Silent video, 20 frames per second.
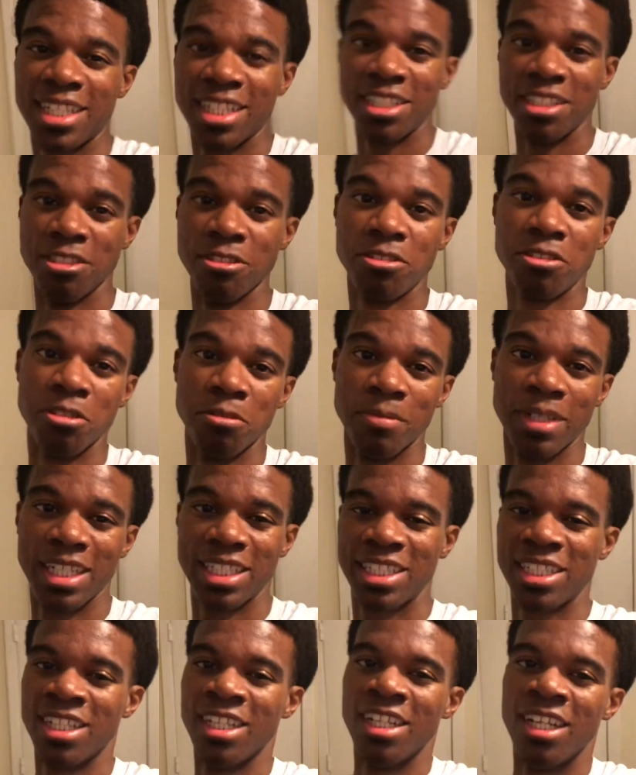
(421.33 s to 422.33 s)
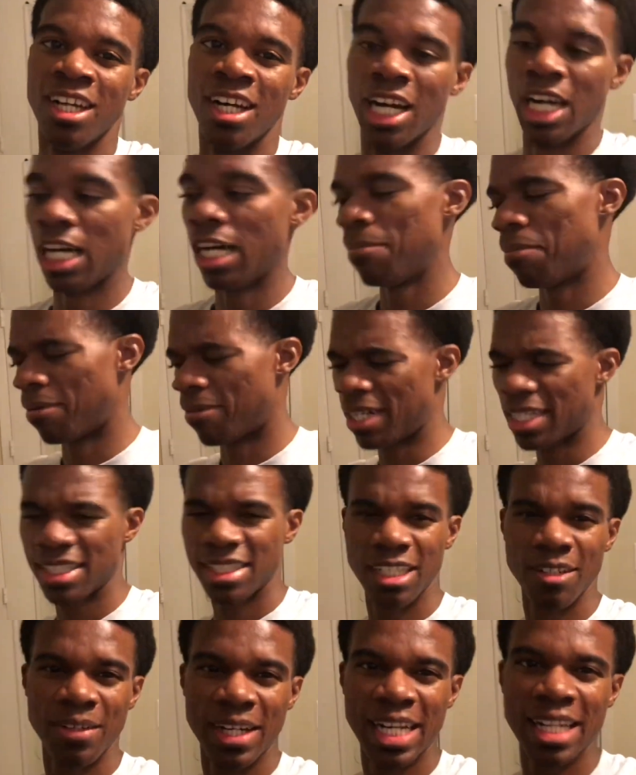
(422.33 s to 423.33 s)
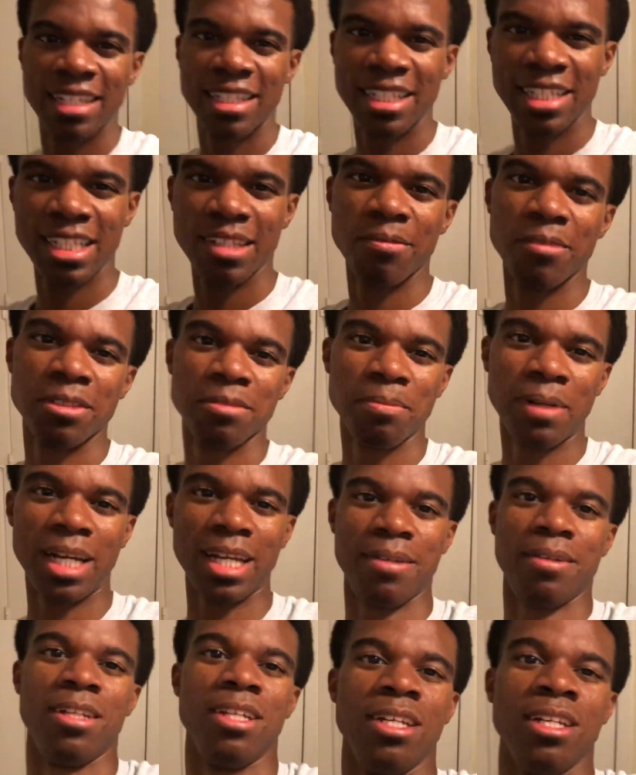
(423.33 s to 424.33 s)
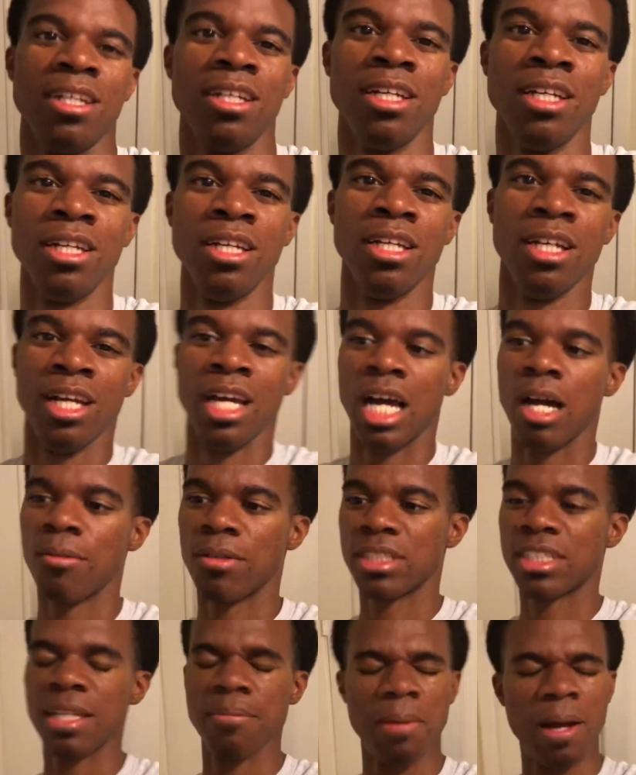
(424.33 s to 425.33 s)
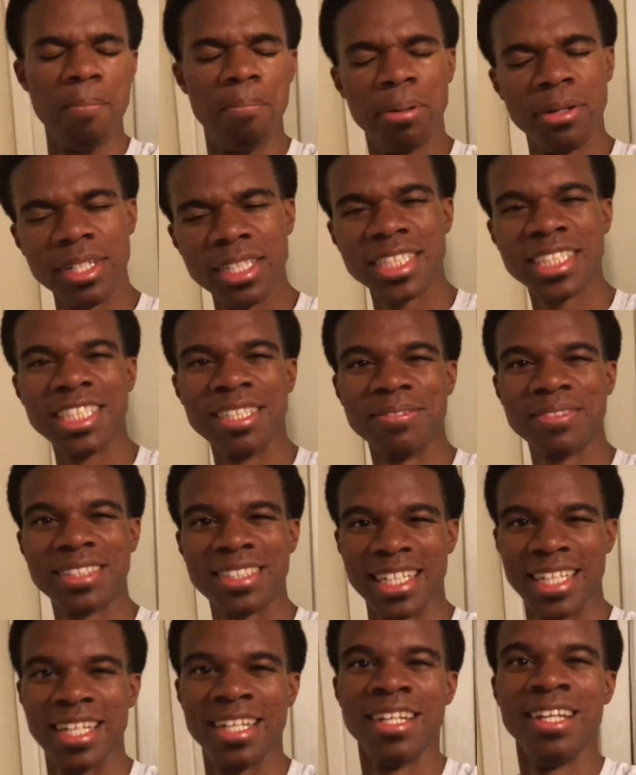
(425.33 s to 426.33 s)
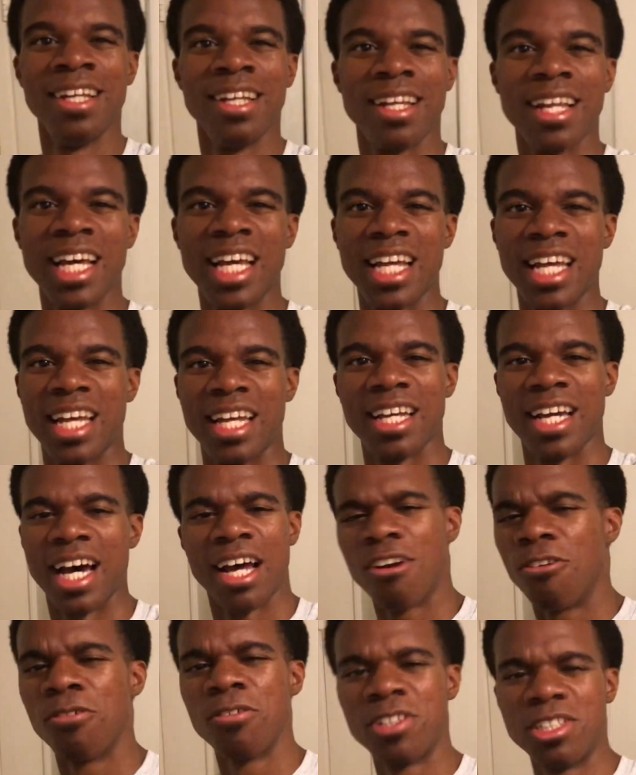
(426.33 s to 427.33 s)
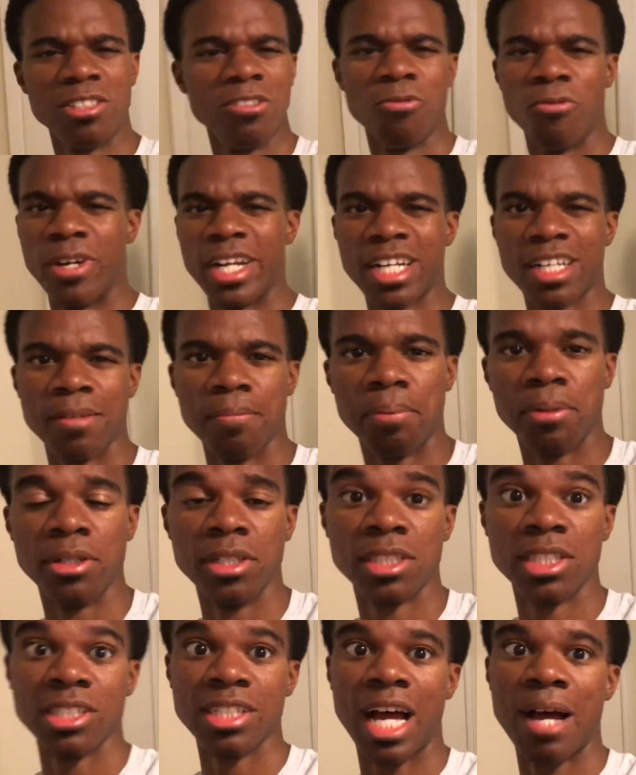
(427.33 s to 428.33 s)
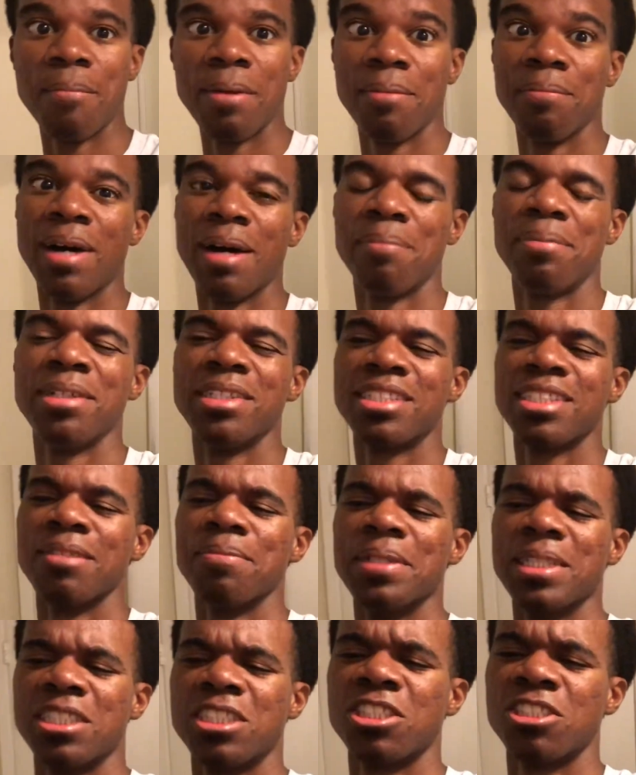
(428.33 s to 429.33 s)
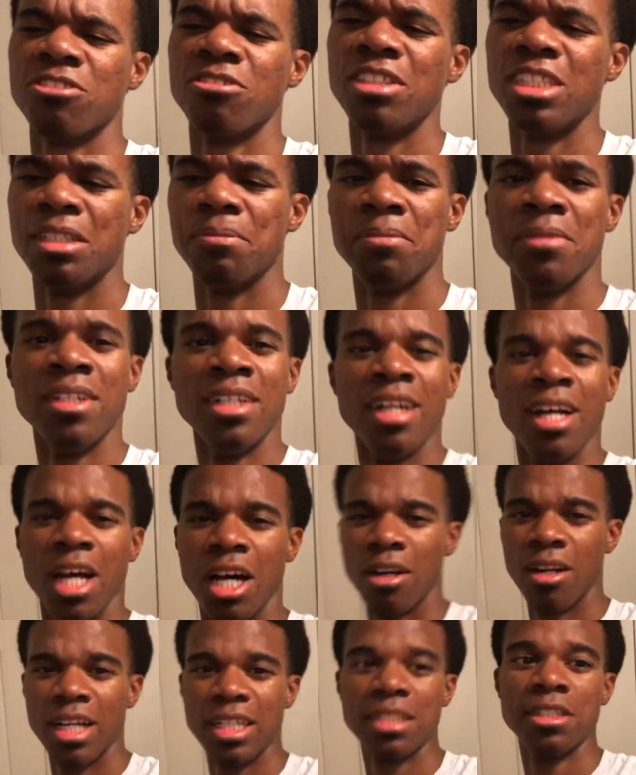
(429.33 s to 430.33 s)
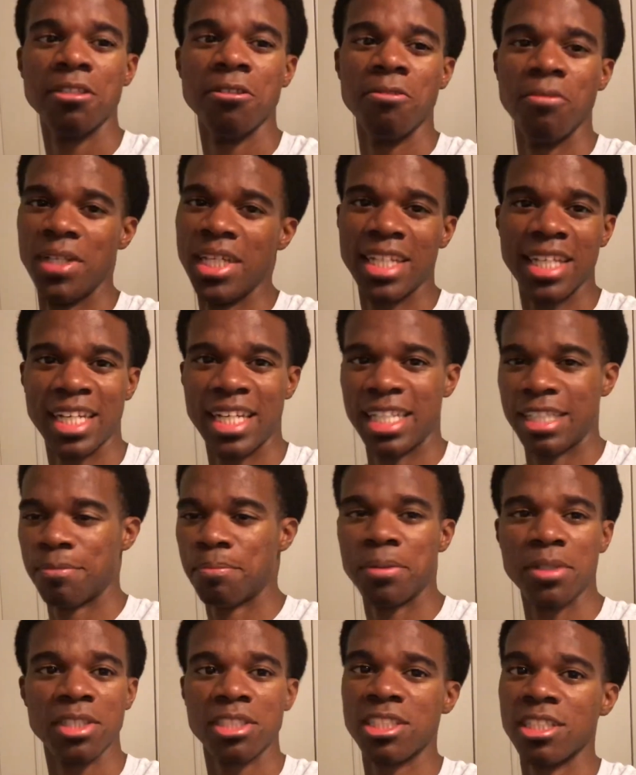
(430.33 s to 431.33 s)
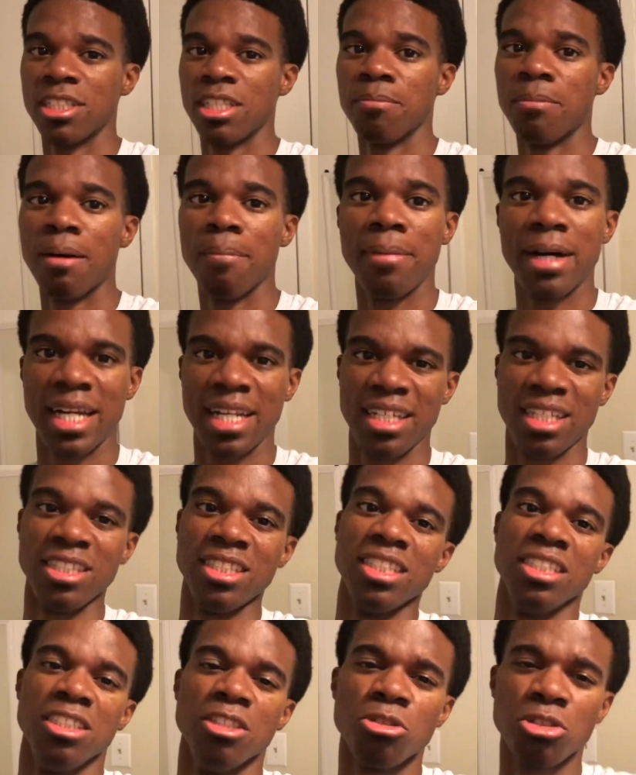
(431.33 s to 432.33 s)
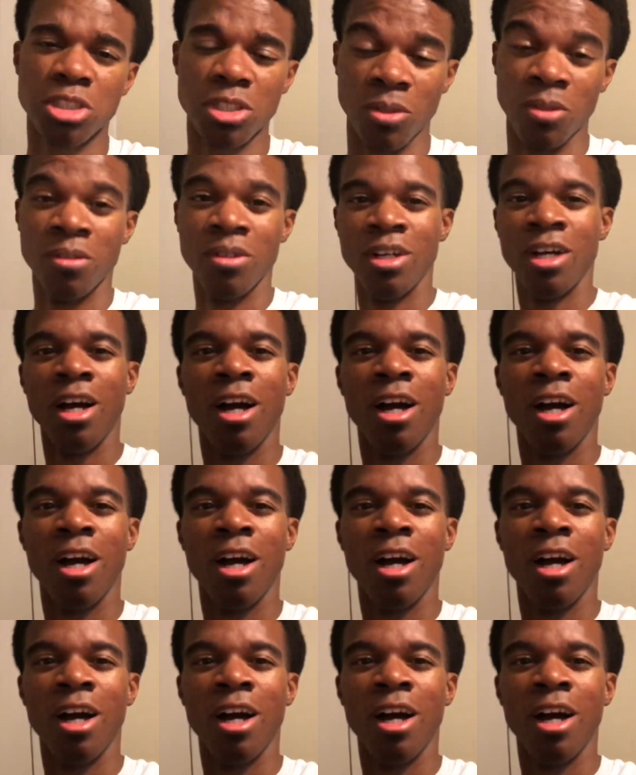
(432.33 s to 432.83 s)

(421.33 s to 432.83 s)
I didn't do too much. Uh, but right there what I did was my, I want to say my push-up set. Like, I don't do regular push-ups. I make my push-up extreme. I don't like to do weak-ass push-ups that my body can get used to.